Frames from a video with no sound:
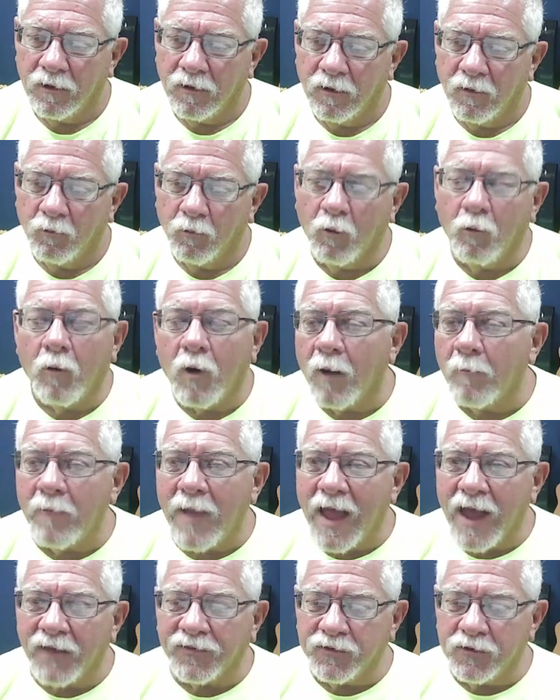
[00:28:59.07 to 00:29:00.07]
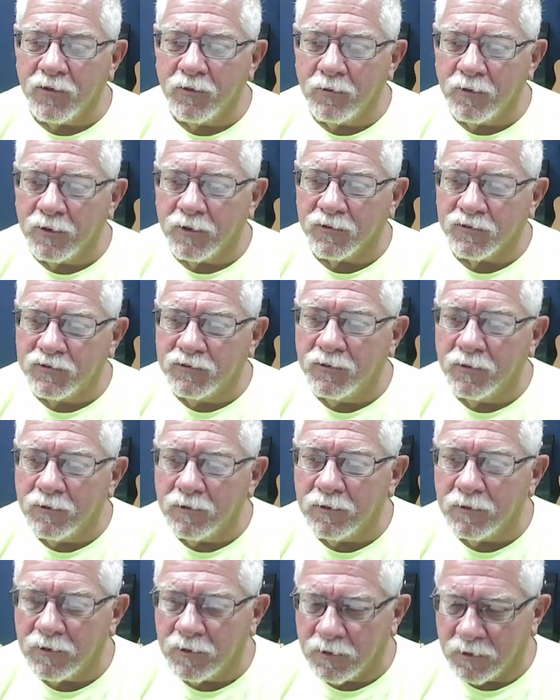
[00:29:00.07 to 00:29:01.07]
Well, what Matthew is
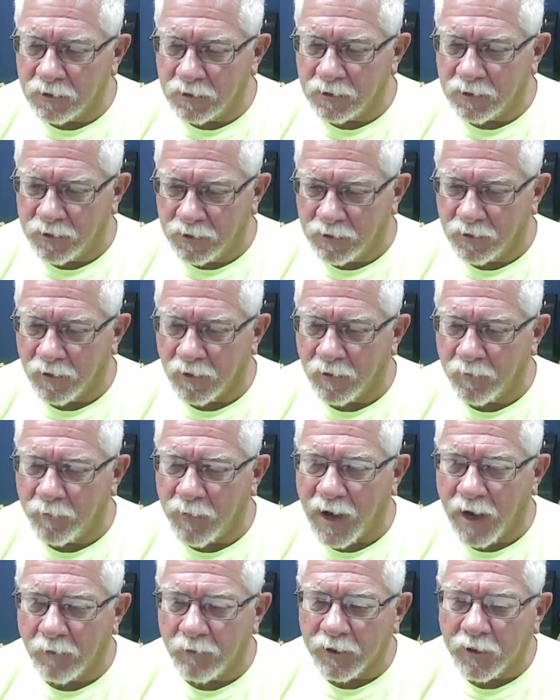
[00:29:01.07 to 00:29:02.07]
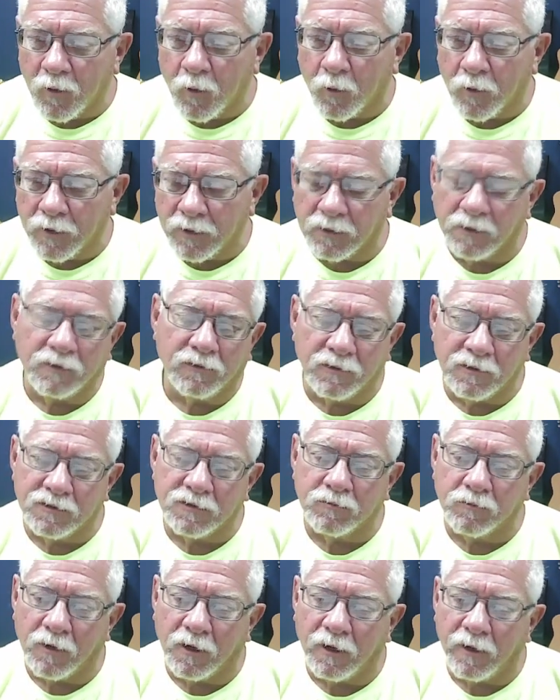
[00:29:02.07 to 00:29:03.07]
doing here by recording it
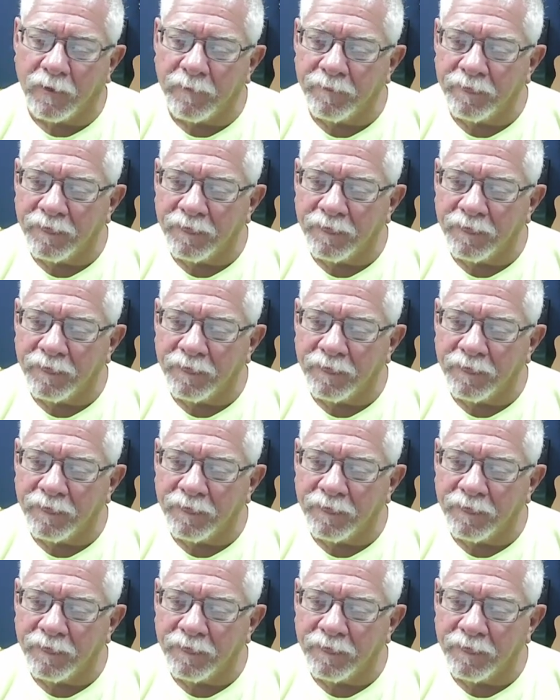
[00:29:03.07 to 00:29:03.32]
this way